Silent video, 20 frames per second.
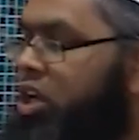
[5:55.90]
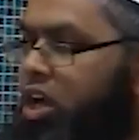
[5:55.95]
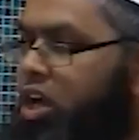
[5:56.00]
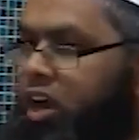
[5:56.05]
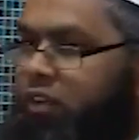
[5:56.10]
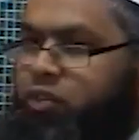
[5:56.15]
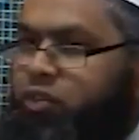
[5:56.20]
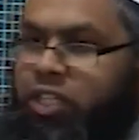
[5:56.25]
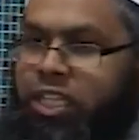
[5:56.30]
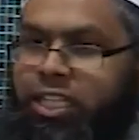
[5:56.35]

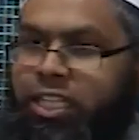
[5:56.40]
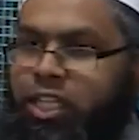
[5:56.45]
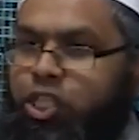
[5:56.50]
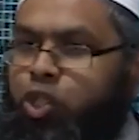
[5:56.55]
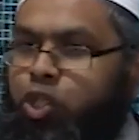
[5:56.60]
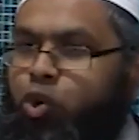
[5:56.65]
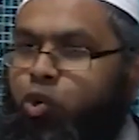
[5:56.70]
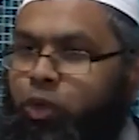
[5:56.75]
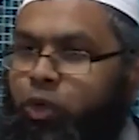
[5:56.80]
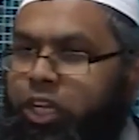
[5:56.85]
obviously there's
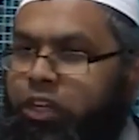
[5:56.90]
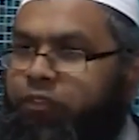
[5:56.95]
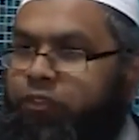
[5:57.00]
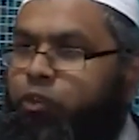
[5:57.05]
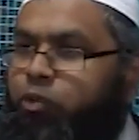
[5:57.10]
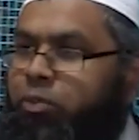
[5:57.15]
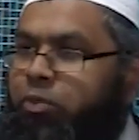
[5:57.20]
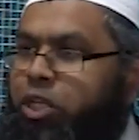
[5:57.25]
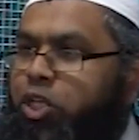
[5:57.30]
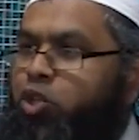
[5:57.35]
no need
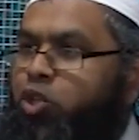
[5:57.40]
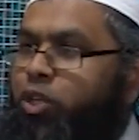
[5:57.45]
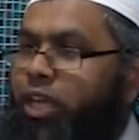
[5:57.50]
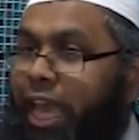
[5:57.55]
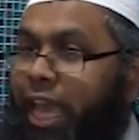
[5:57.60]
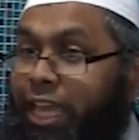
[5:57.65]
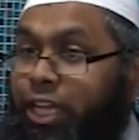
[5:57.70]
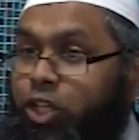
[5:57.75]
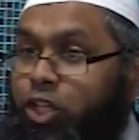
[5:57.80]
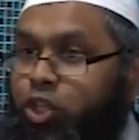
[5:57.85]
for me to
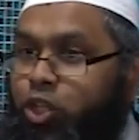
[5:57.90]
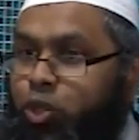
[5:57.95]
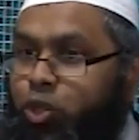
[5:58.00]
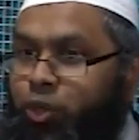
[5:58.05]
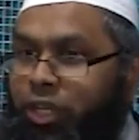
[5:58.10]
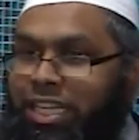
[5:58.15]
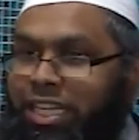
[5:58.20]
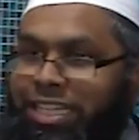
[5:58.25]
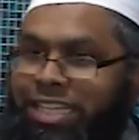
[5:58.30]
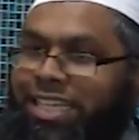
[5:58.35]
get into
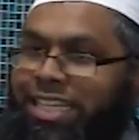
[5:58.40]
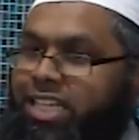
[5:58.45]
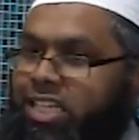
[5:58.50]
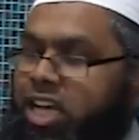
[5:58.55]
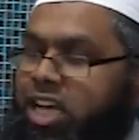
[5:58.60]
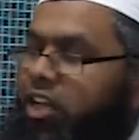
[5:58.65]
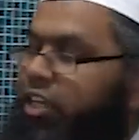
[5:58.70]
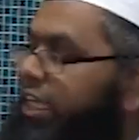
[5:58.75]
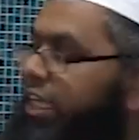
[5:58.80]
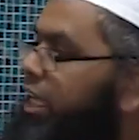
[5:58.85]
in
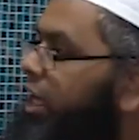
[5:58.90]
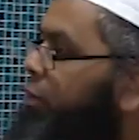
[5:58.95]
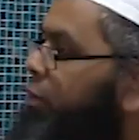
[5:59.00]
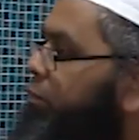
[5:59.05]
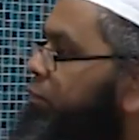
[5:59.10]
detail here.